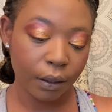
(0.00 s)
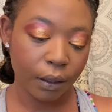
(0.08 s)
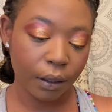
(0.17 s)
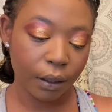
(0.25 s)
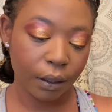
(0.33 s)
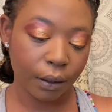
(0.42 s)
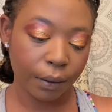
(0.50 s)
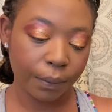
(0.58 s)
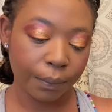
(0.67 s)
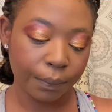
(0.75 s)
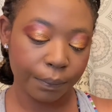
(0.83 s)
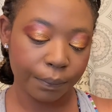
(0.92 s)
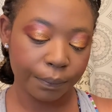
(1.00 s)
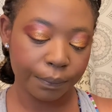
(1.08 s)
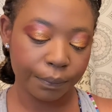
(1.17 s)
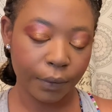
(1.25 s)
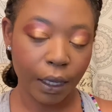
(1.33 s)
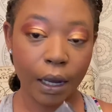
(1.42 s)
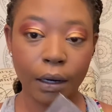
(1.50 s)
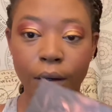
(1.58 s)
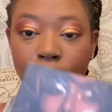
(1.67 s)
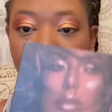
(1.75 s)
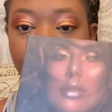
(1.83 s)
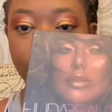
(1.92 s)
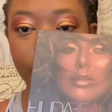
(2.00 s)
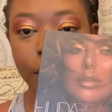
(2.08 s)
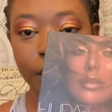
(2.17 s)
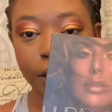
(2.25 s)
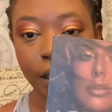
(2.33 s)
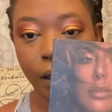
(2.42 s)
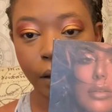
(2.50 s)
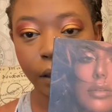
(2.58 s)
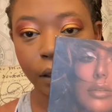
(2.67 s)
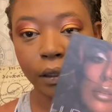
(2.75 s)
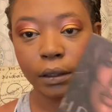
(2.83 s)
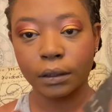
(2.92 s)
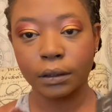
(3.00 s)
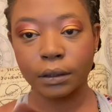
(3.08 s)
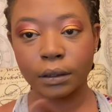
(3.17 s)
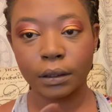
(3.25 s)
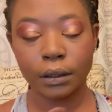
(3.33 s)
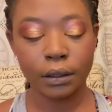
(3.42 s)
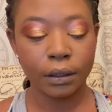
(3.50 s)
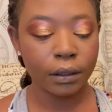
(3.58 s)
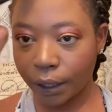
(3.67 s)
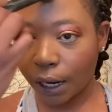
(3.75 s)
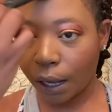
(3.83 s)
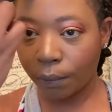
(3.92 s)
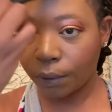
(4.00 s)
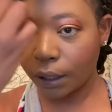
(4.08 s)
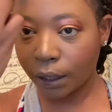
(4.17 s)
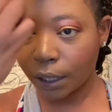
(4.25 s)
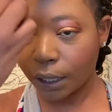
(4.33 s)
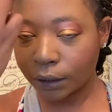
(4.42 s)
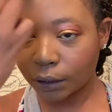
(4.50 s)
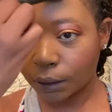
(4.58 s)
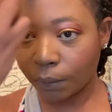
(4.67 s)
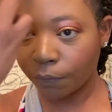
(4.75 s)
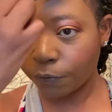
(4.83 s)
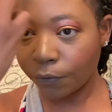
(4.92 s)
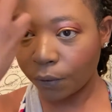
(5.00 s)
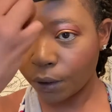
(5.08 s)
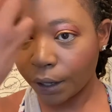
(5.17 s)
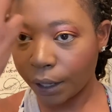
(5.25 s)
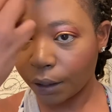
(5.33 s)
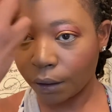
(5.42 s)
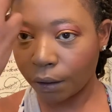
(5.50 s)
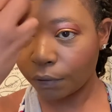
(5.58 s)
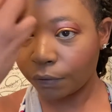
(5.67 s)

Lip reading: I don't know, but this is how it looks. I want to cut some forehead off,